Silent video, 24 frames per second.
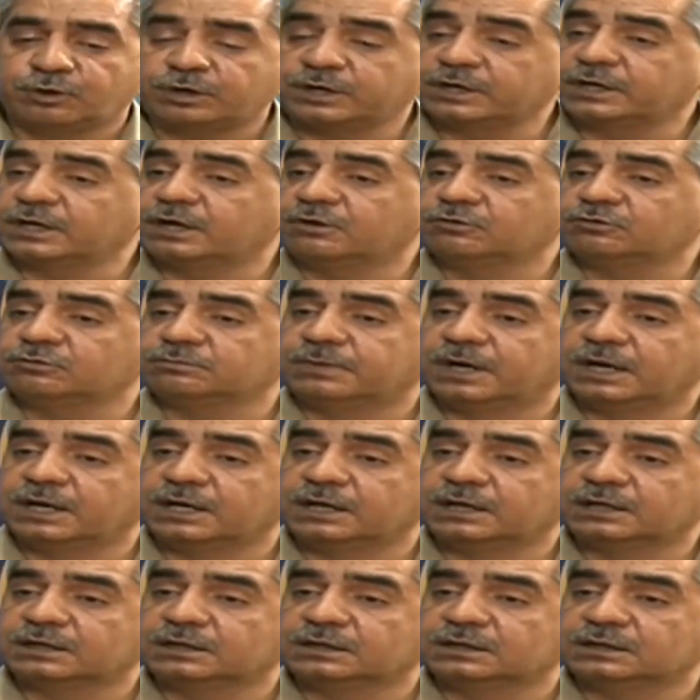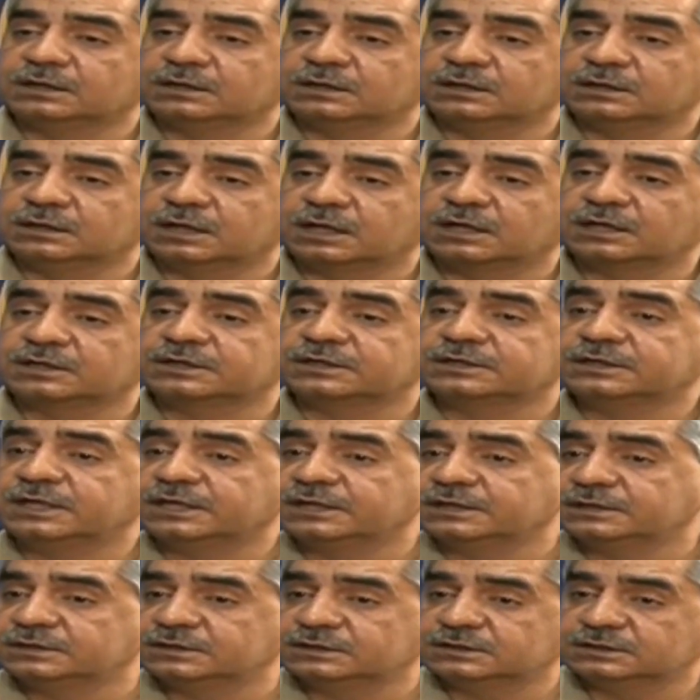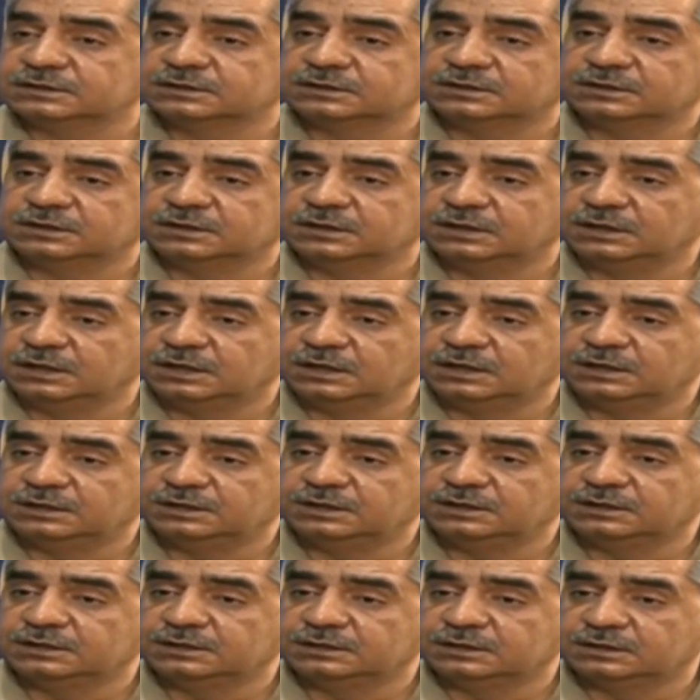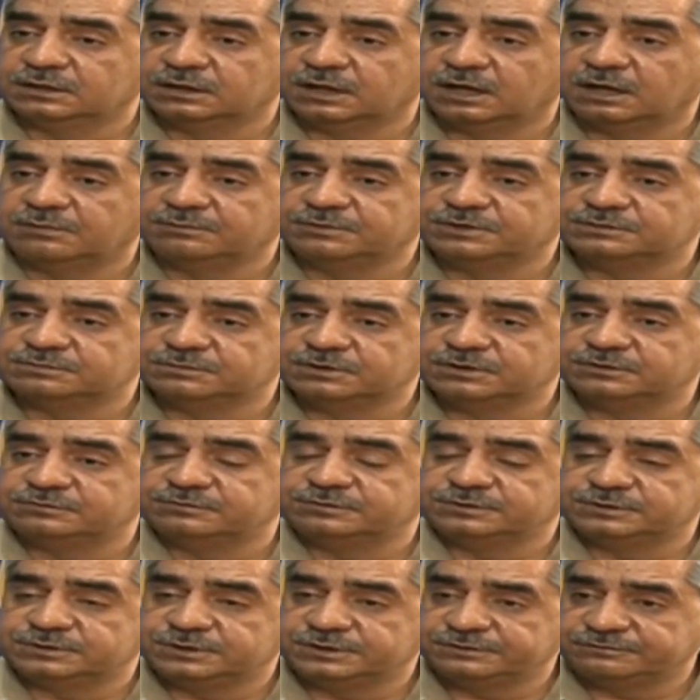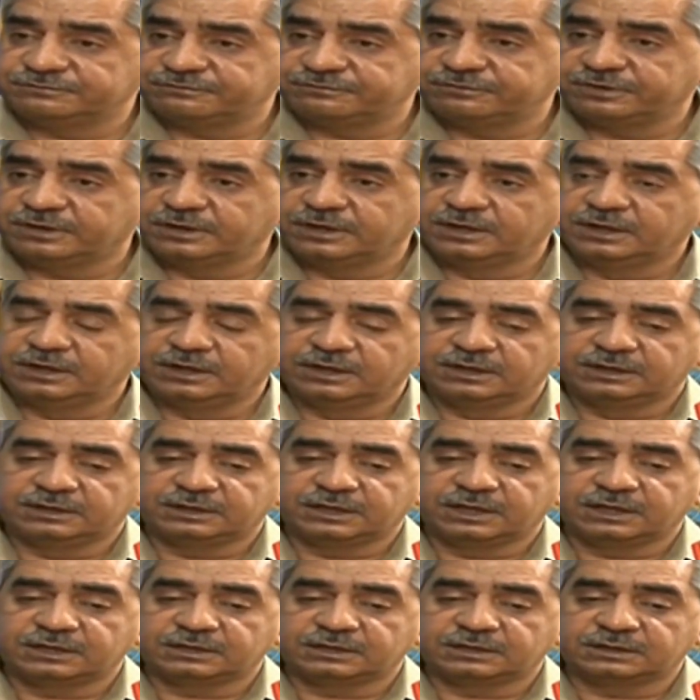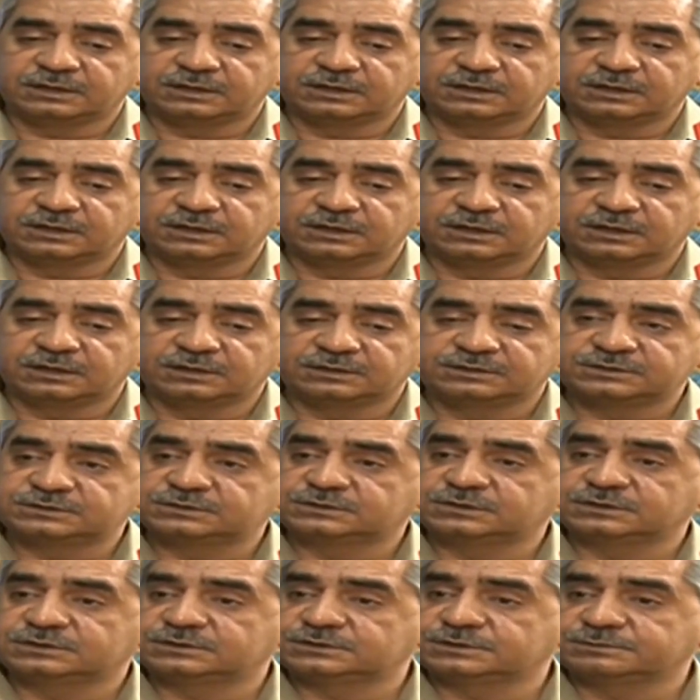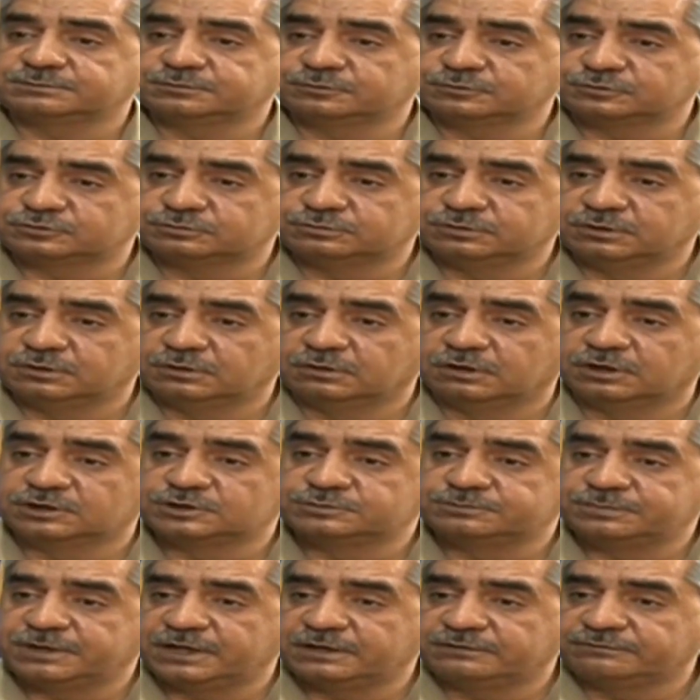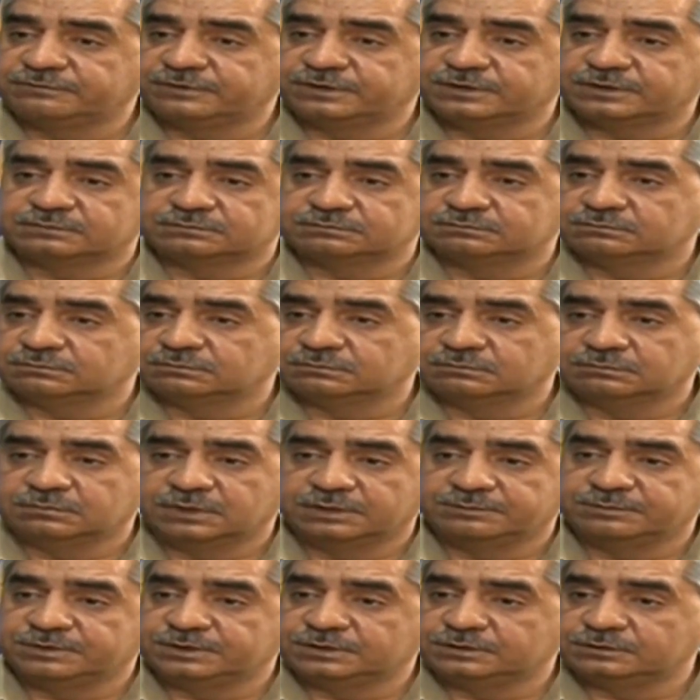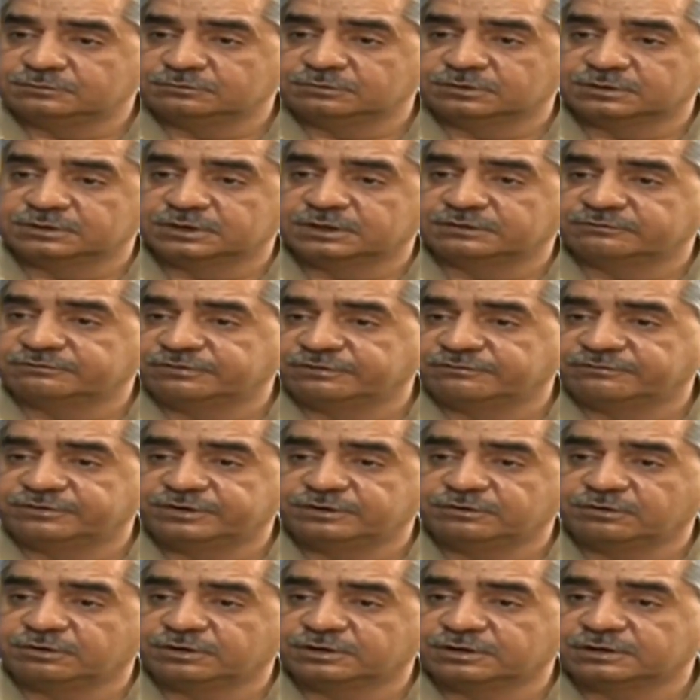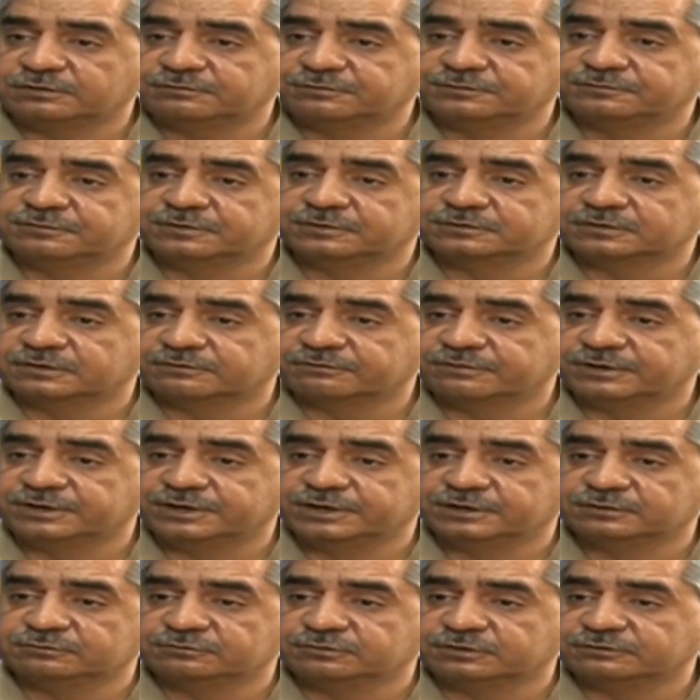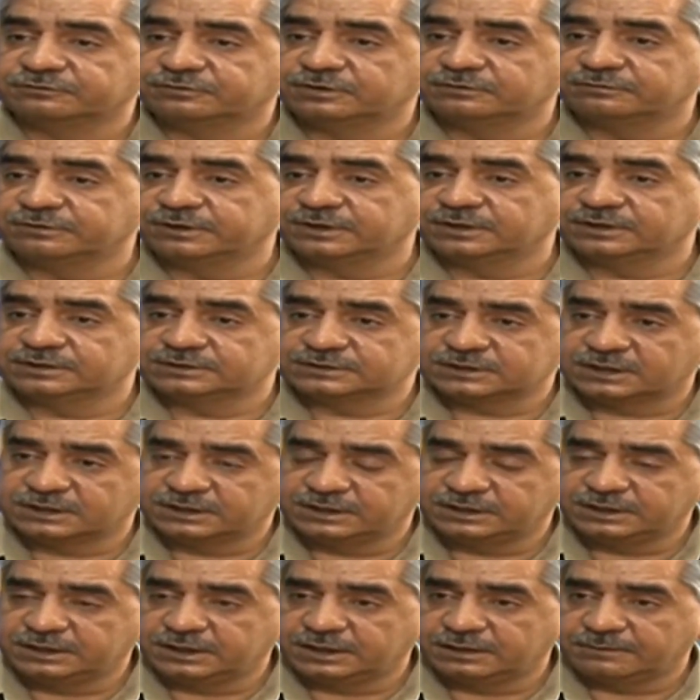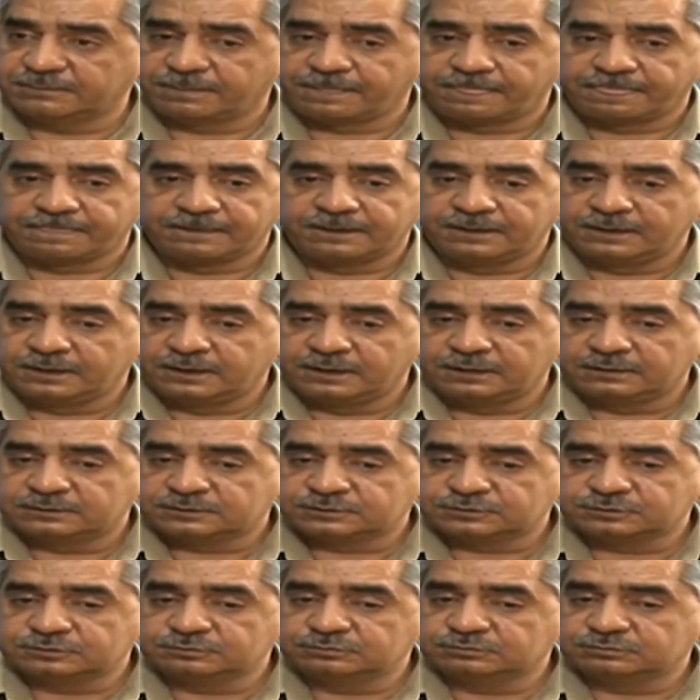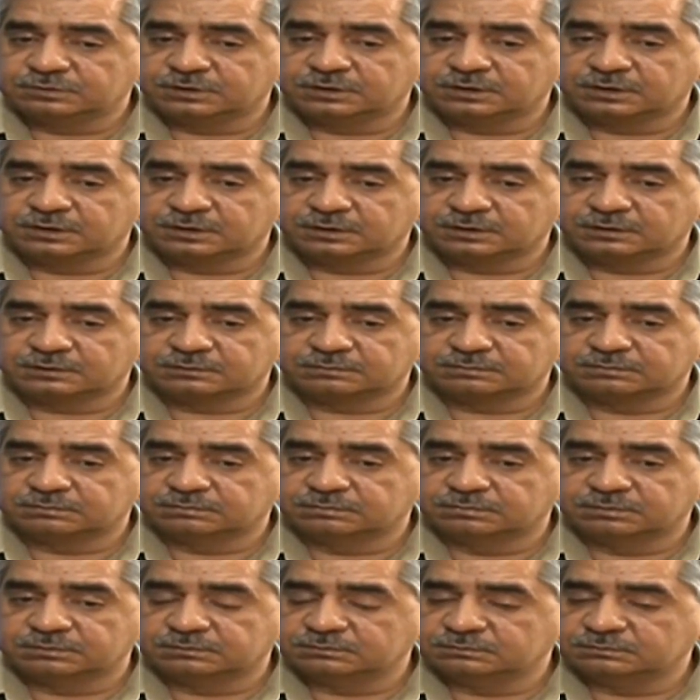pointed out by none other than the Indian Army's military chief that it's supposed to be a launch pad where maybe 250 odd individuals are waiting to infiltrate inside India. So